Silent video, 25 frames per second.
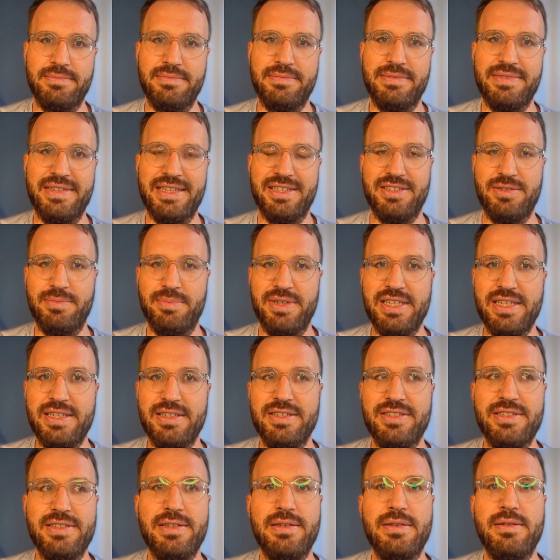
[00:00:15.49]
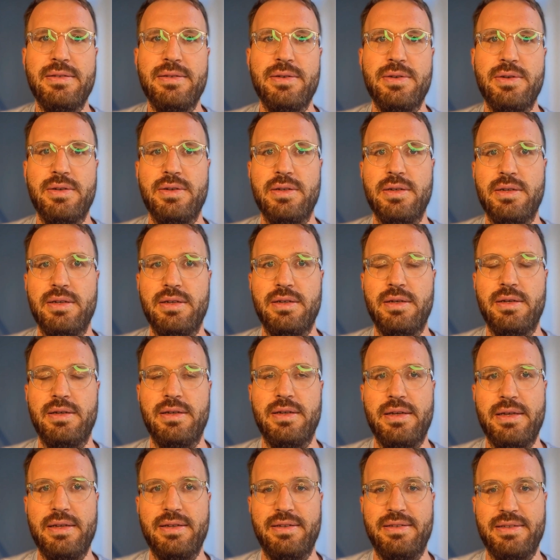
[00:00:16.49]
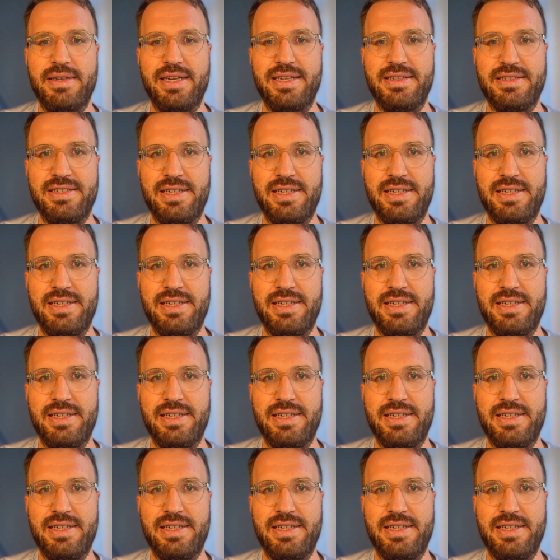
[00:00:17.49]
This means that